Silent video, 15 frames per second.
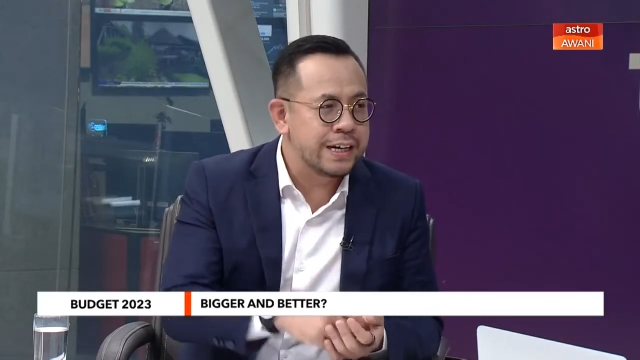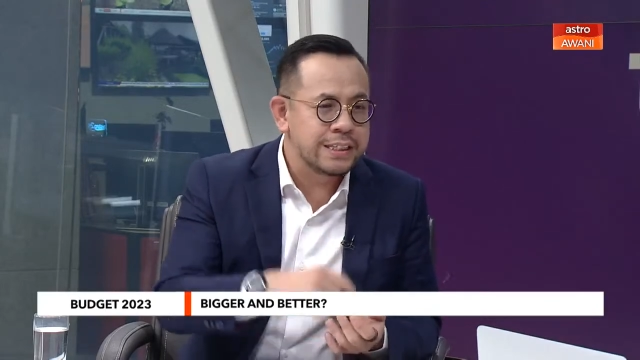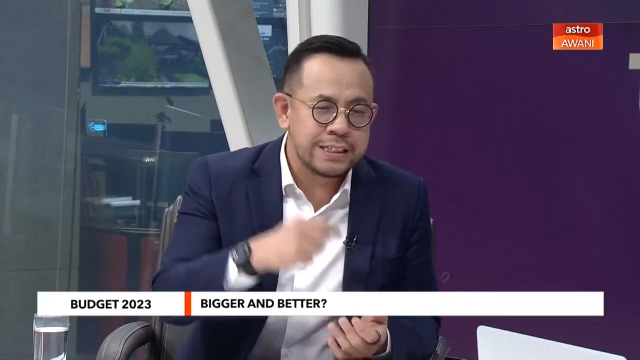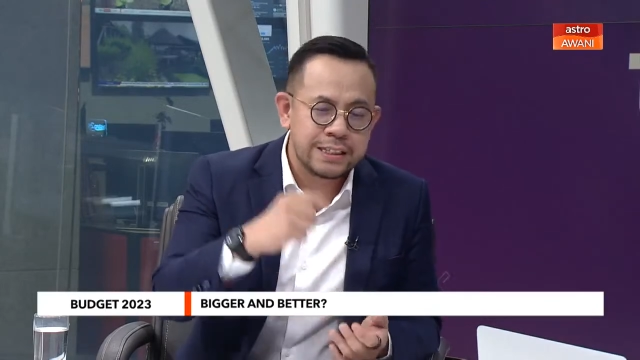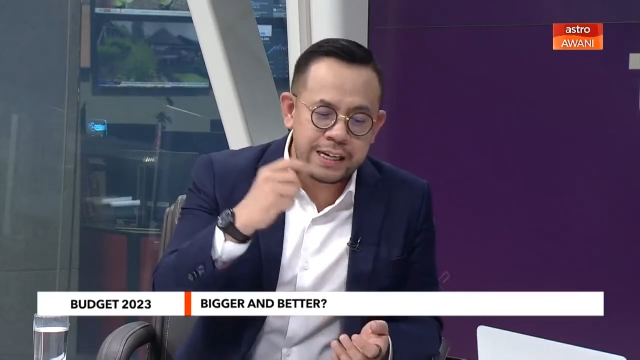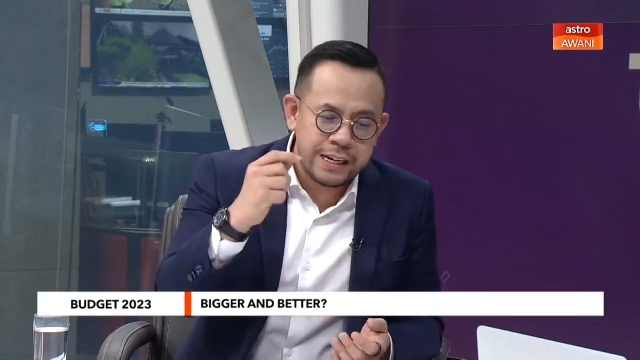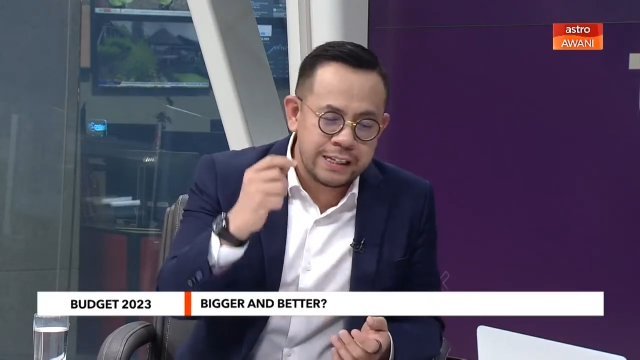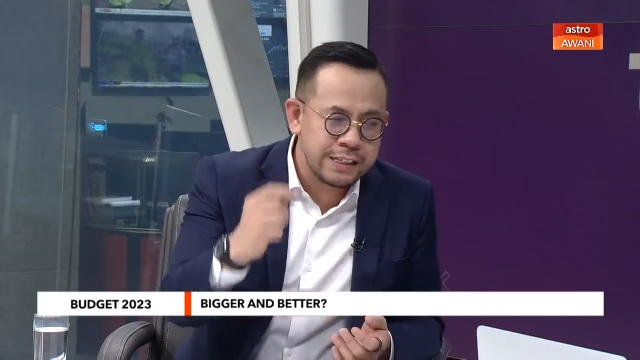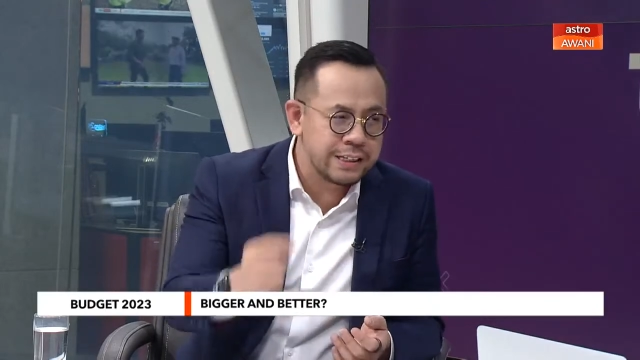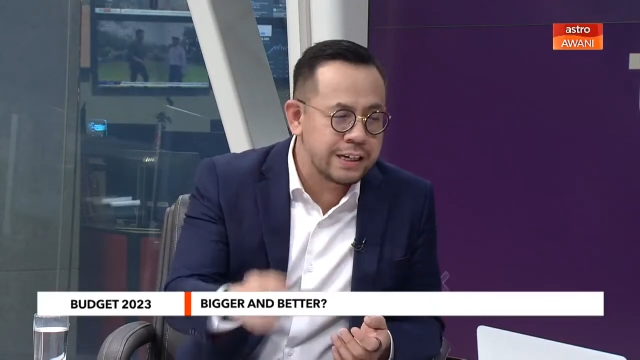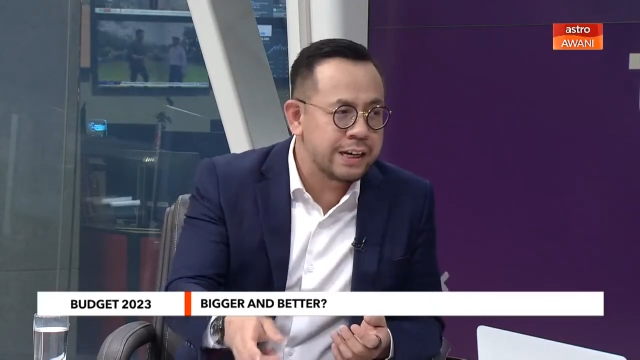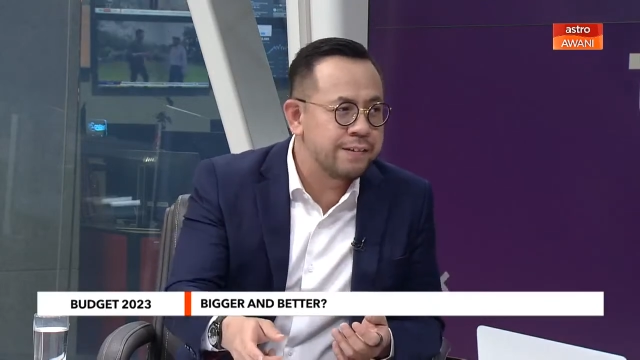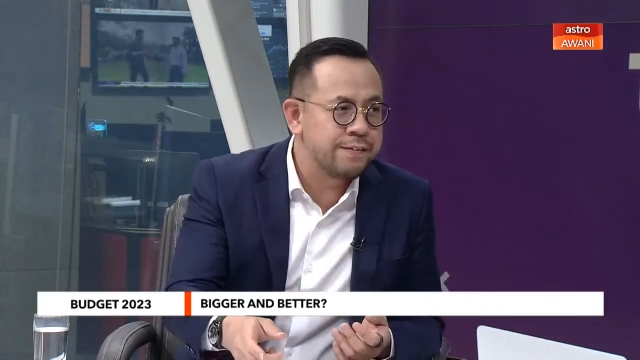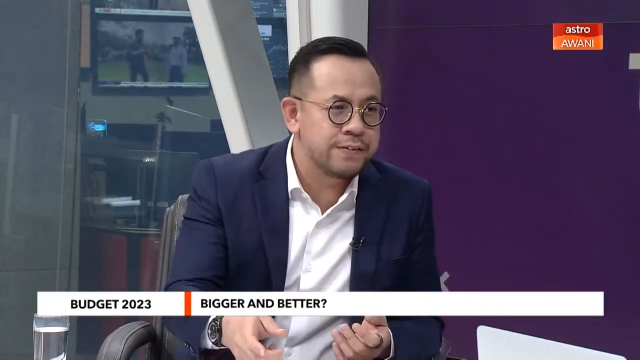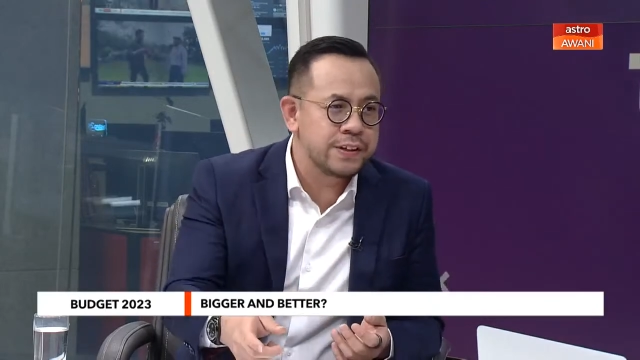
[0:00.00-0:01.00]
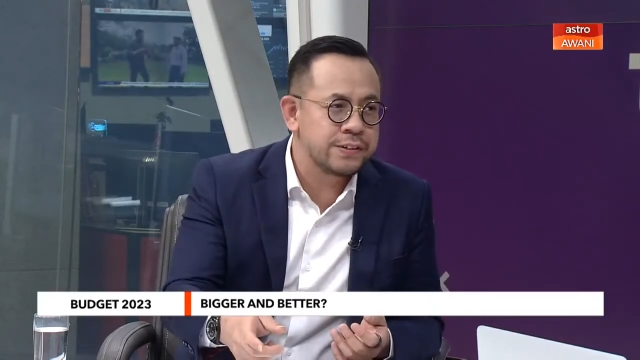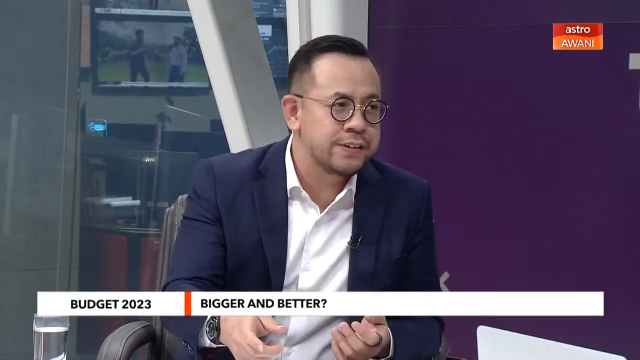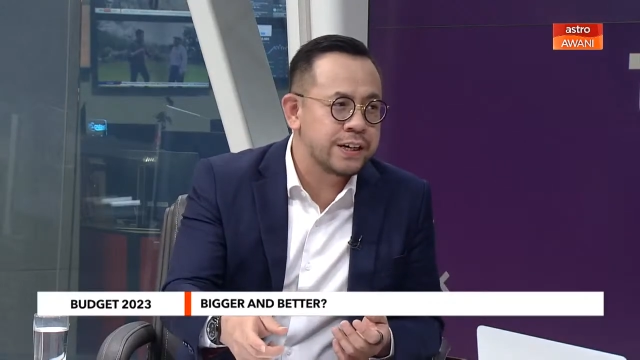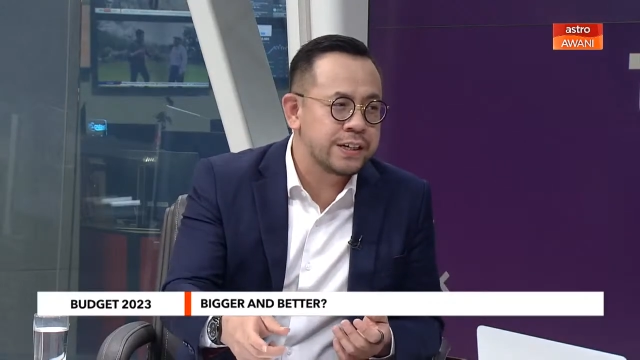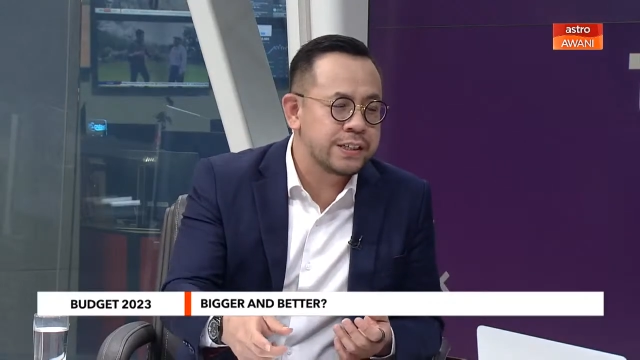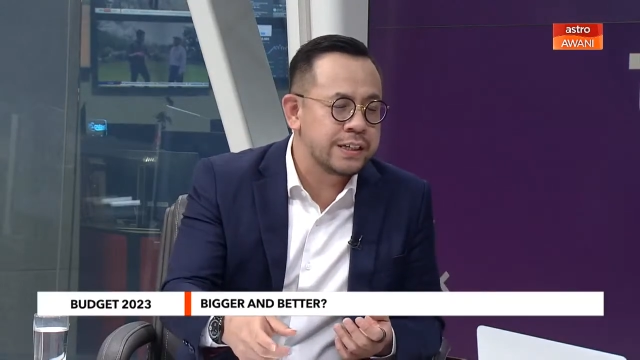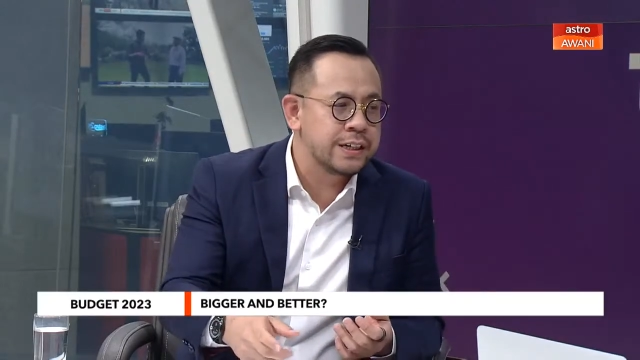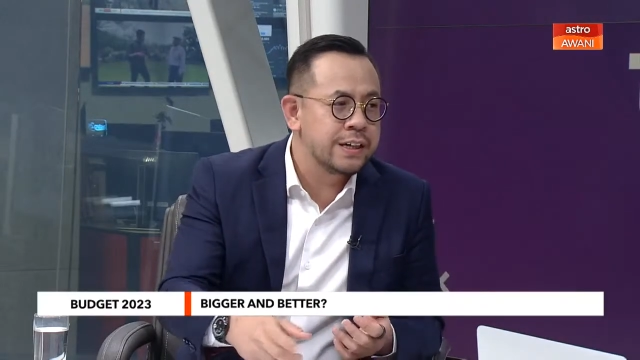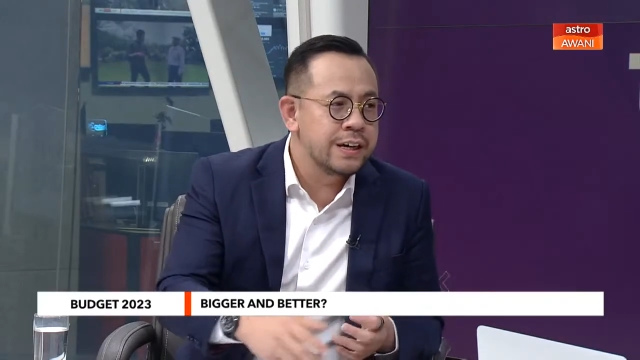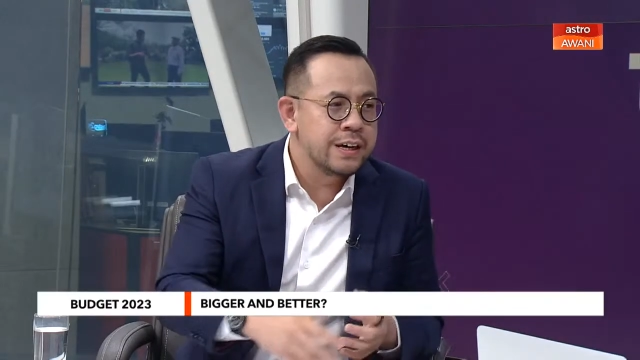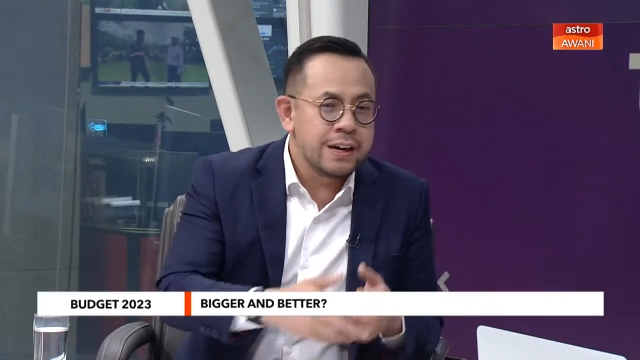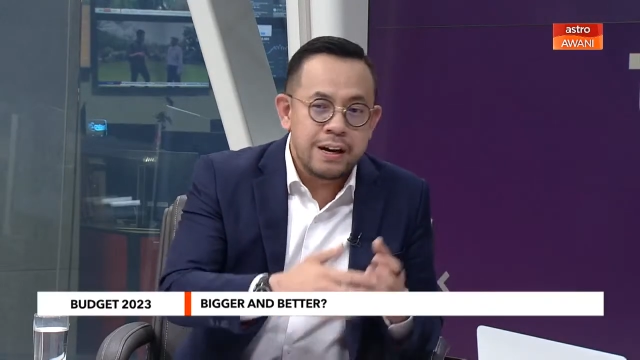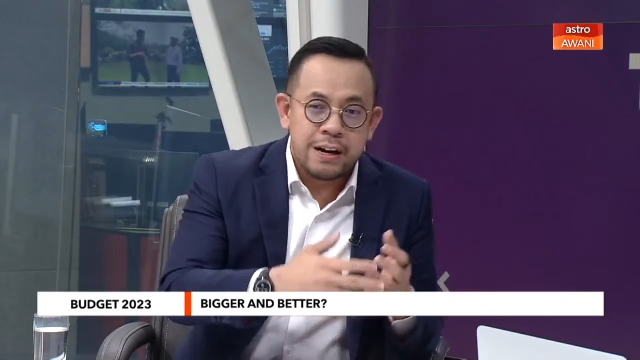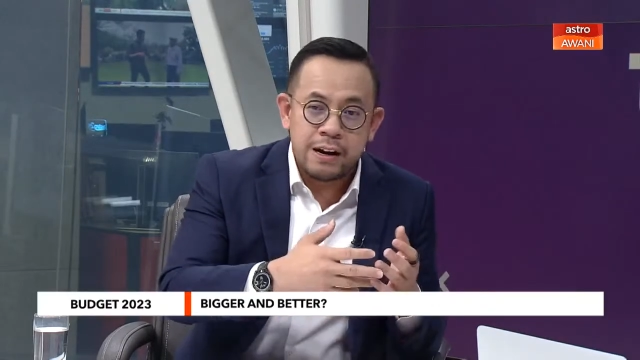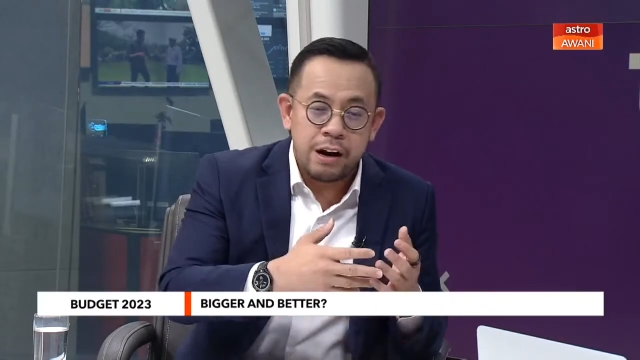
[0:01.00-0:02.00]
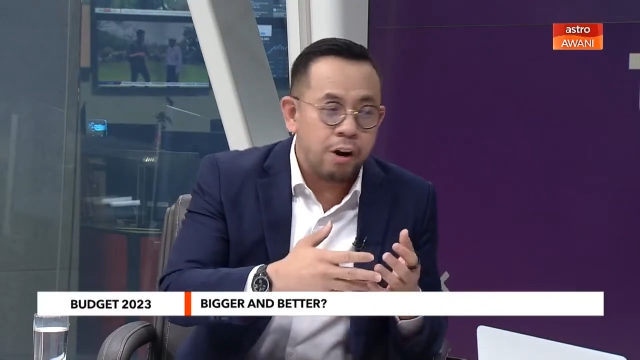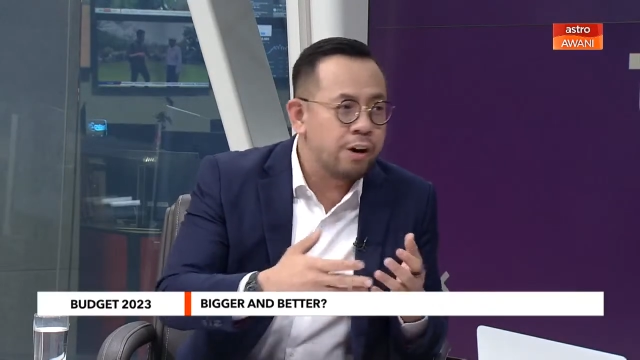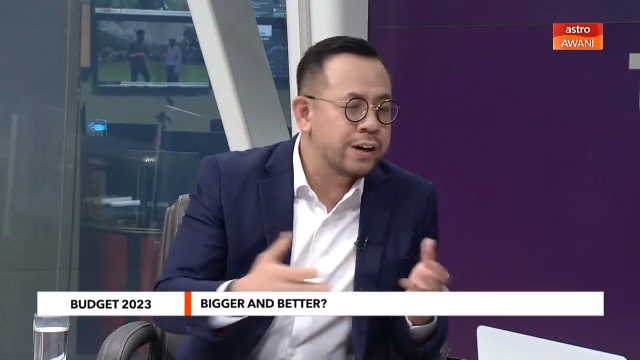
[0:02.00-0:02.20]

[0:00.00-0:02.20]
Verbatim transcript: clinics, internet infrastructure,